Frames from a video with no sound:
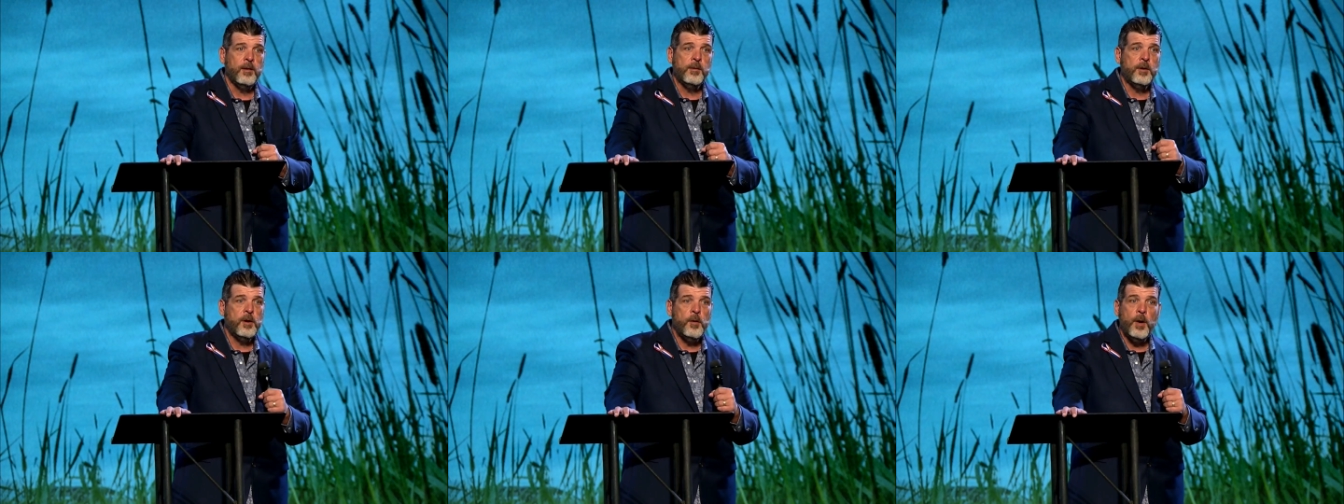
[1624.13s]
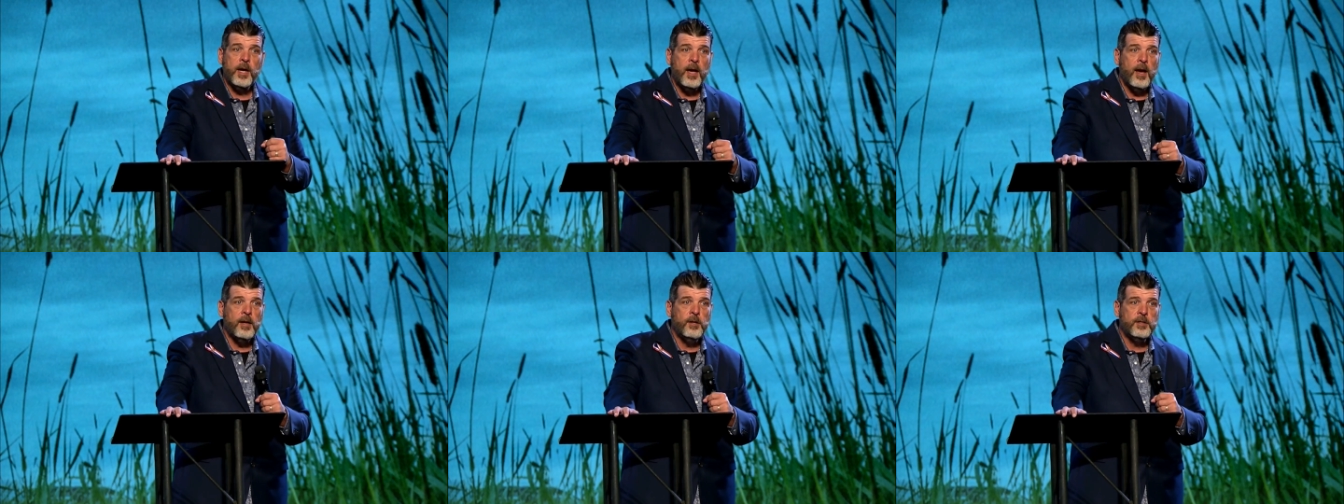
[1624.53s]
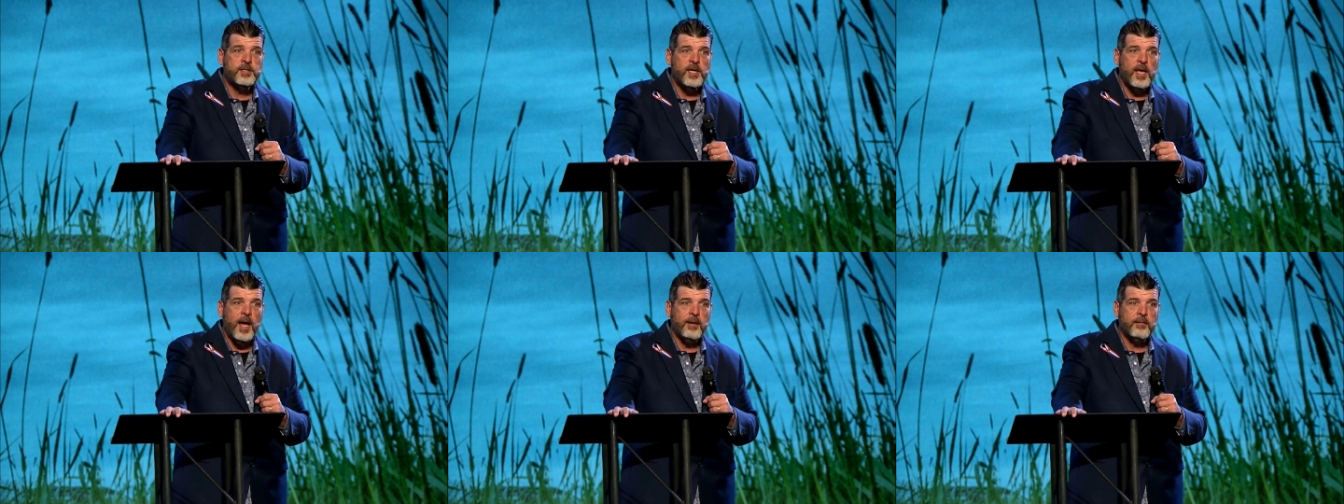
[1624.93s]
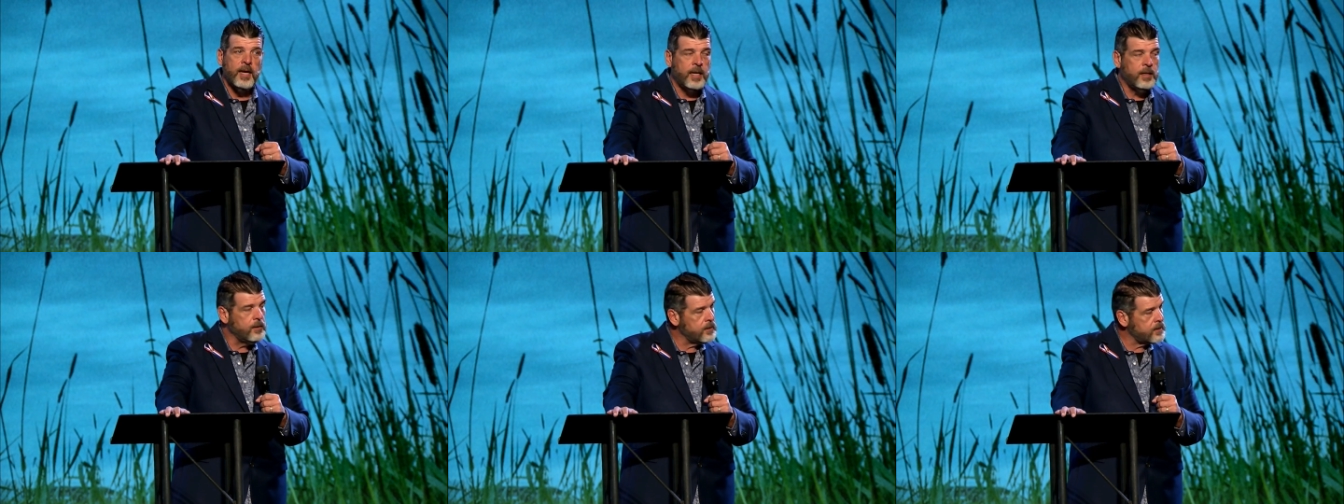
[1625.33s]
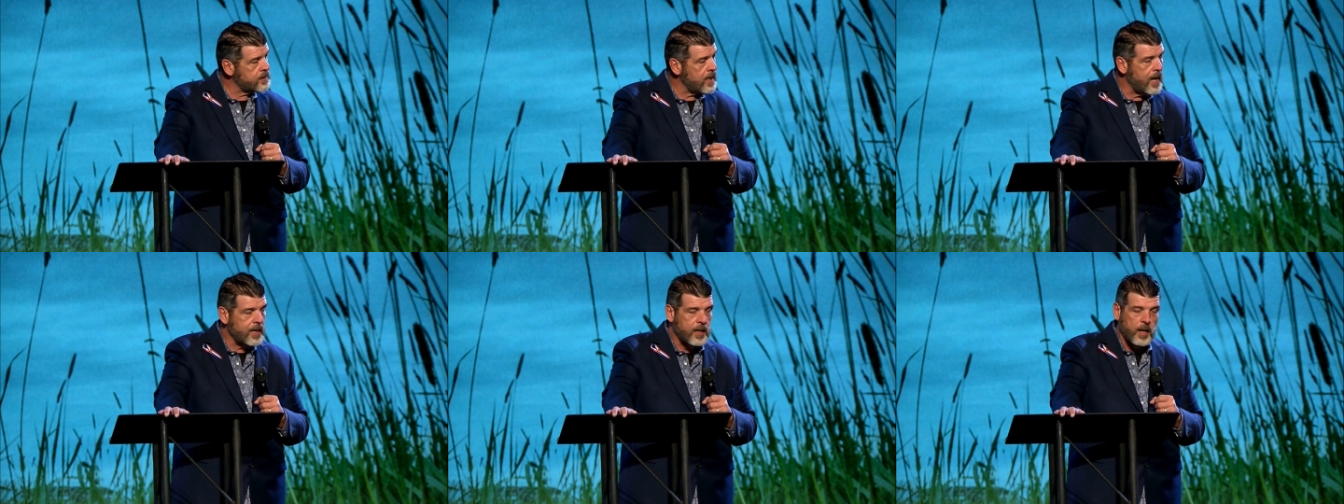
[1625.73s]
don't know what God looks like? He looks
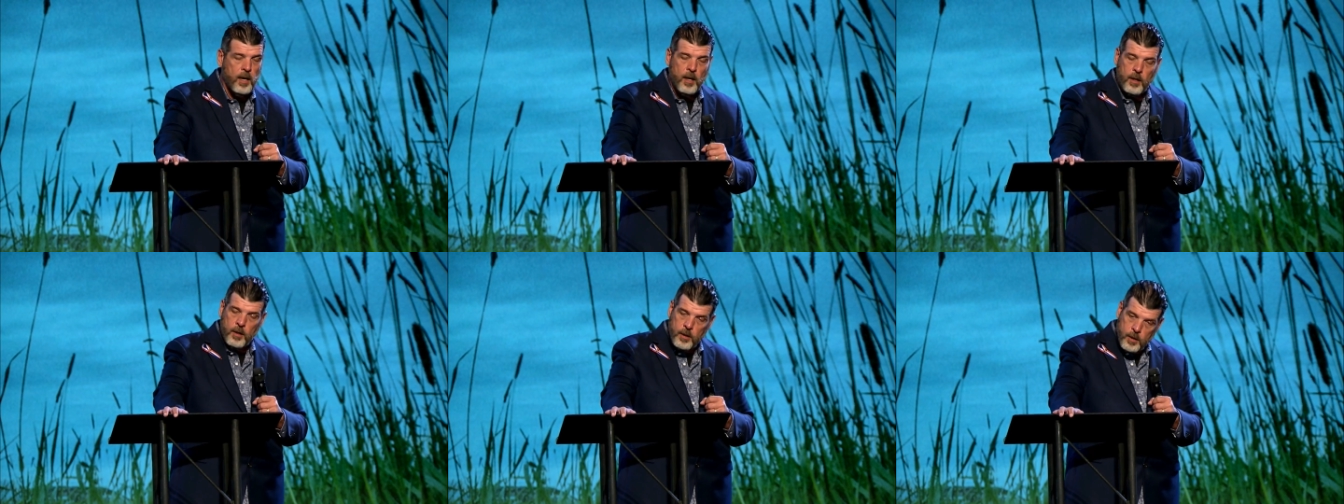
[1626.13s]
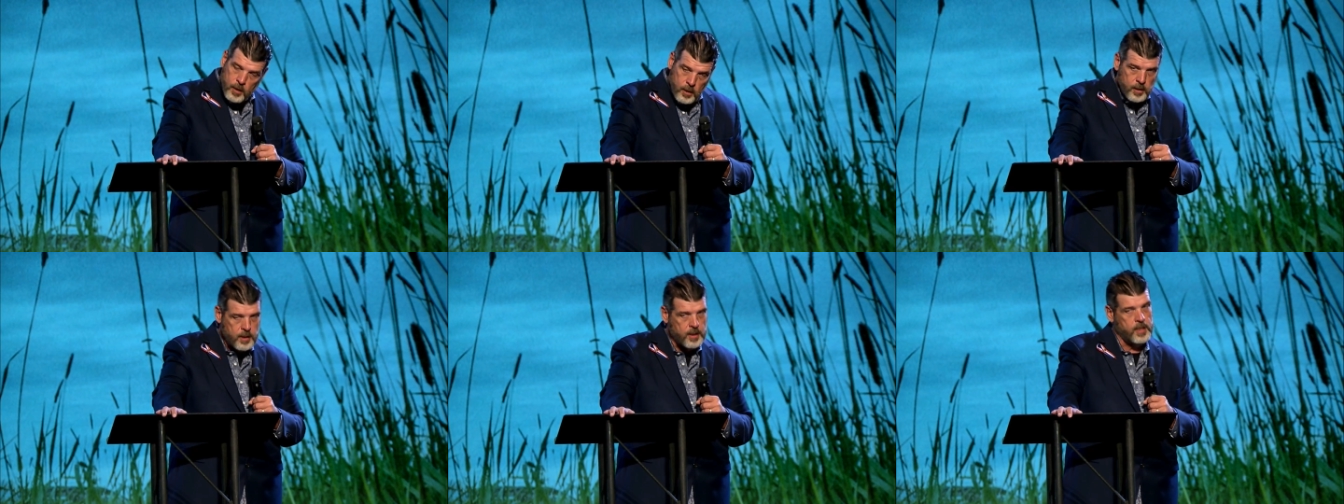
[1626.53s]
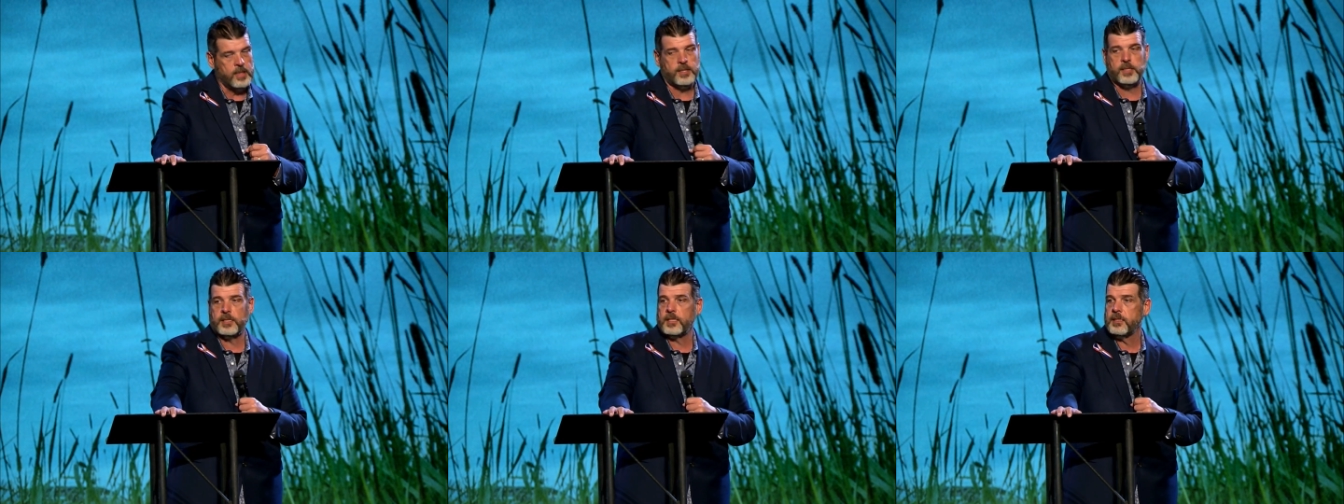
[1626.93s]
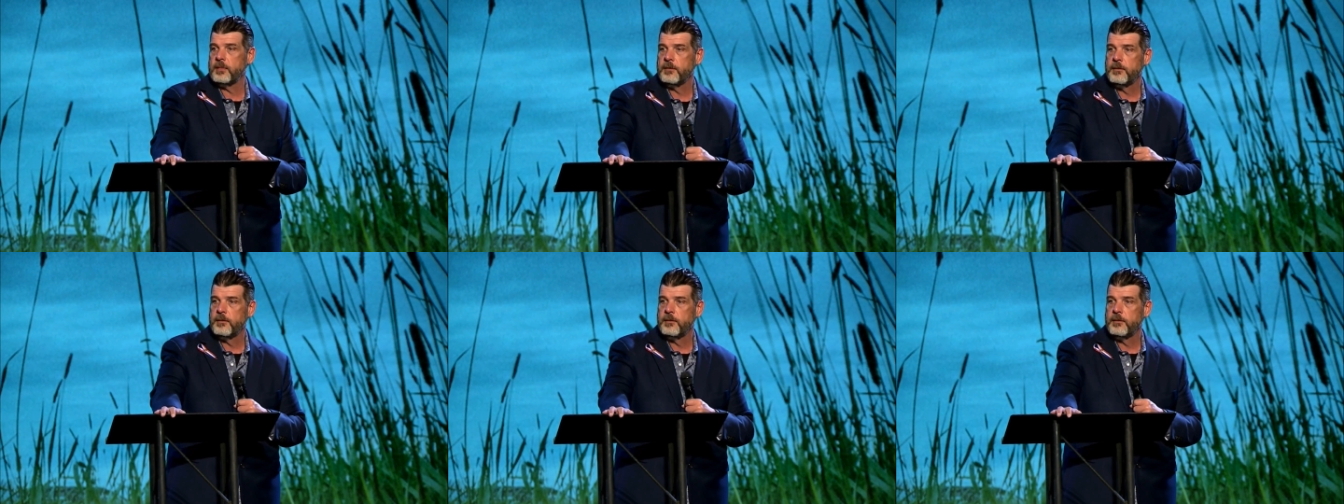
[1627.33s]
like goodness.